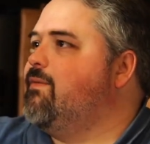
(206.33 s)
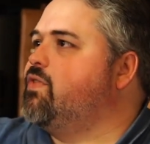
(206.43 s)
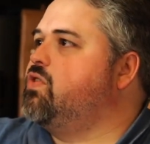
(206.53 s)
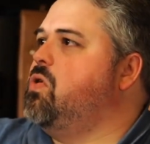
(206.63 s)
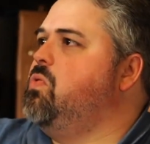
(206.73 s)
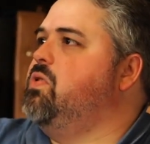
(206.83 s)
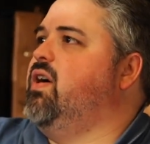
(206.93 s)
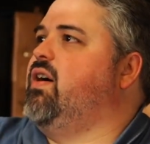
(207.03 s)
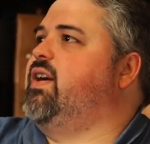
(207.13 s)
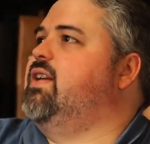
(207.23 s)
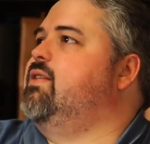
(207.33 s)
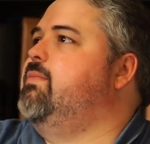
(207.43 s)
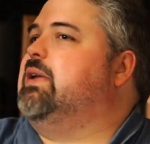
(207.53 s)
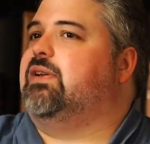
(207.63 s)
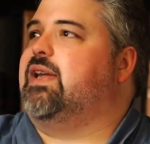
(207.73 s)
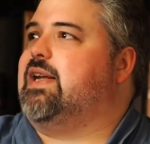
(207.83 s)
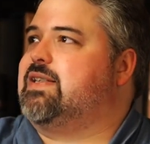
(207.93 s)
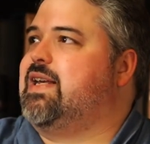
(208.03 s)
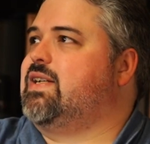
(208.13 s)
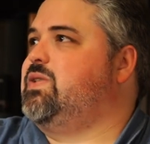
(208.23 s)
so dark in the middle that
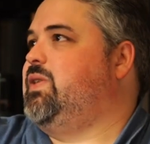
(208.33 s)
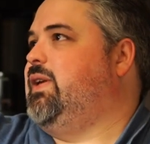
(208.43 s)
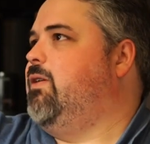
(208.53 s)
it's actually